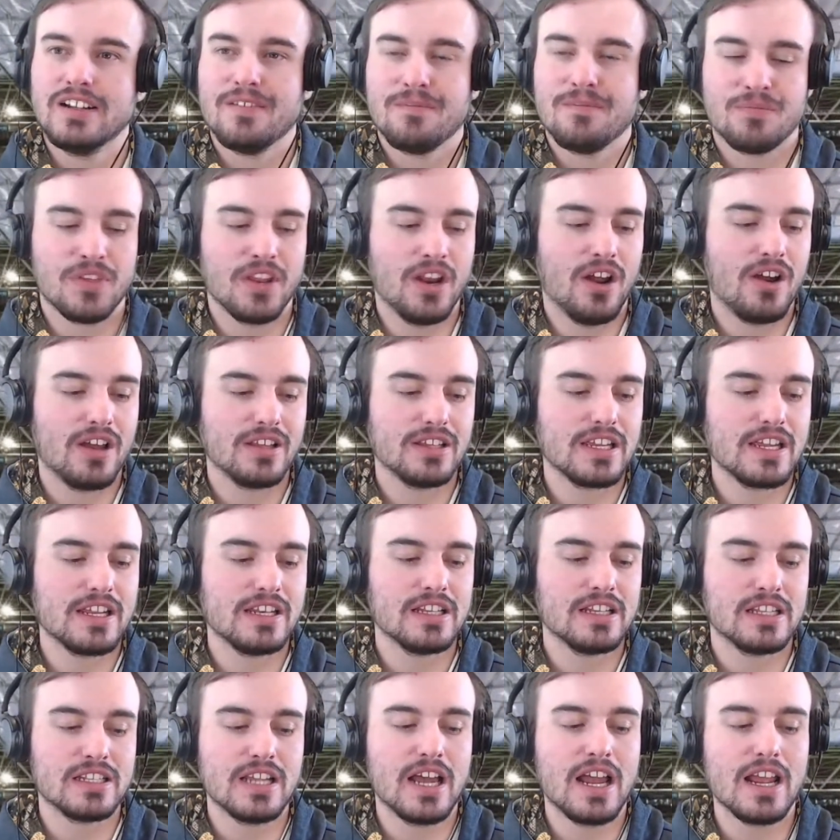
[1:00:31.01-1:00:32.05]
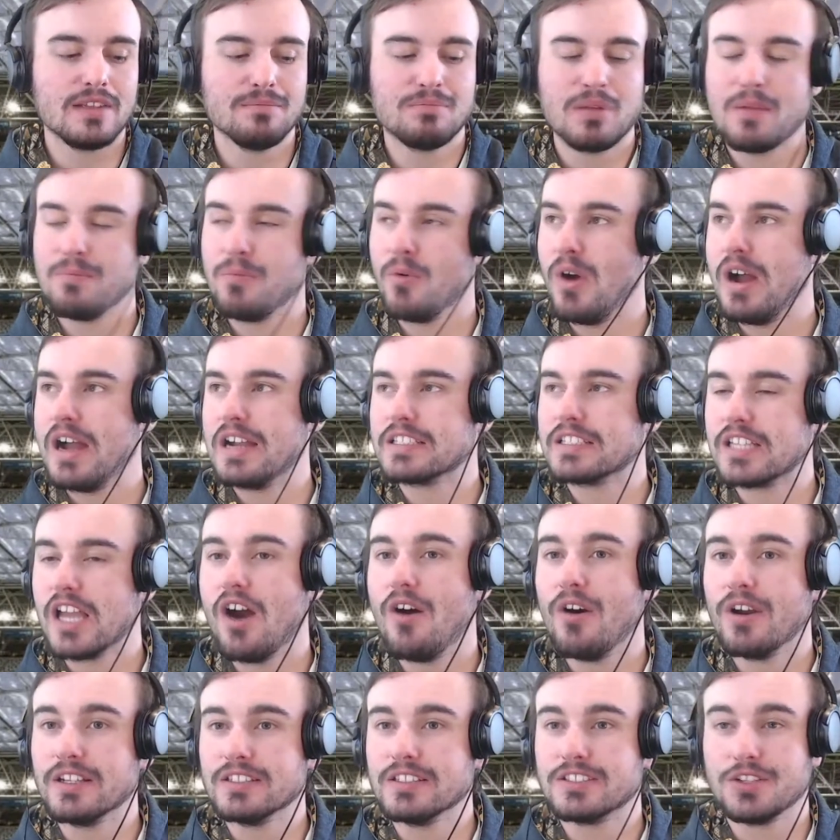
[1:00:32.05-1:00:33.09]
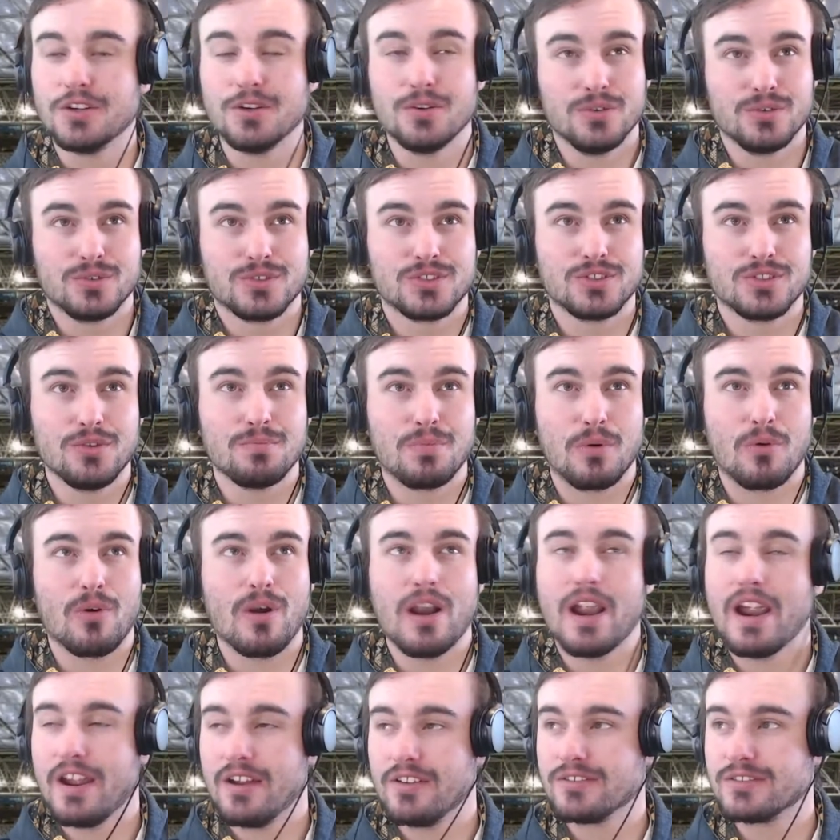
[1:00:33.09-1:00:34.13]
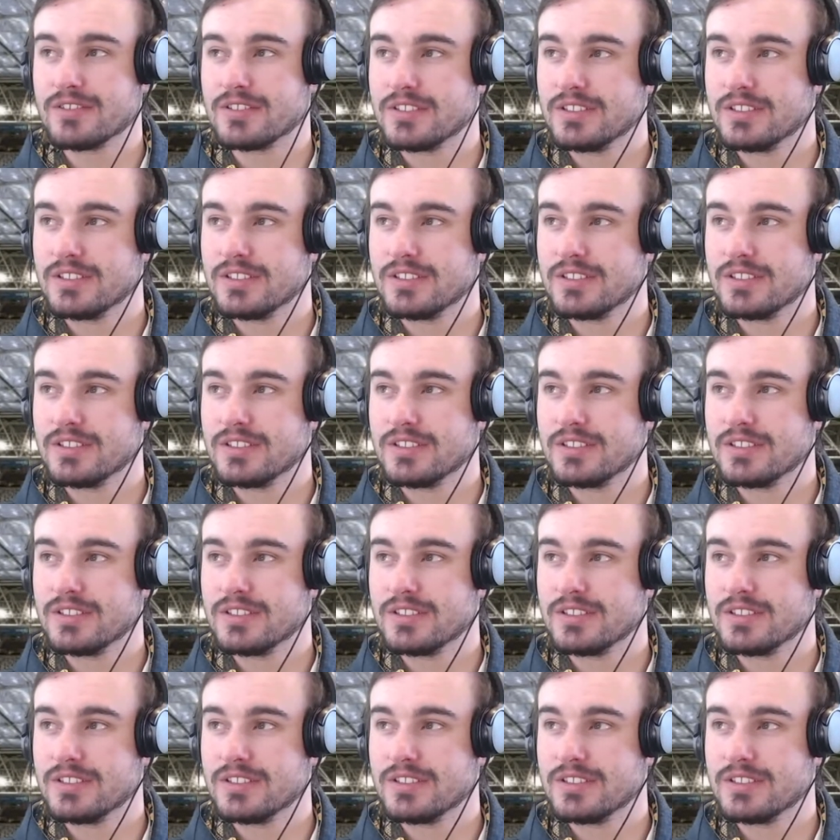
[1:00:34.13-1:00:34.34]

You know, at the end of the day, people aren't going to Super Round,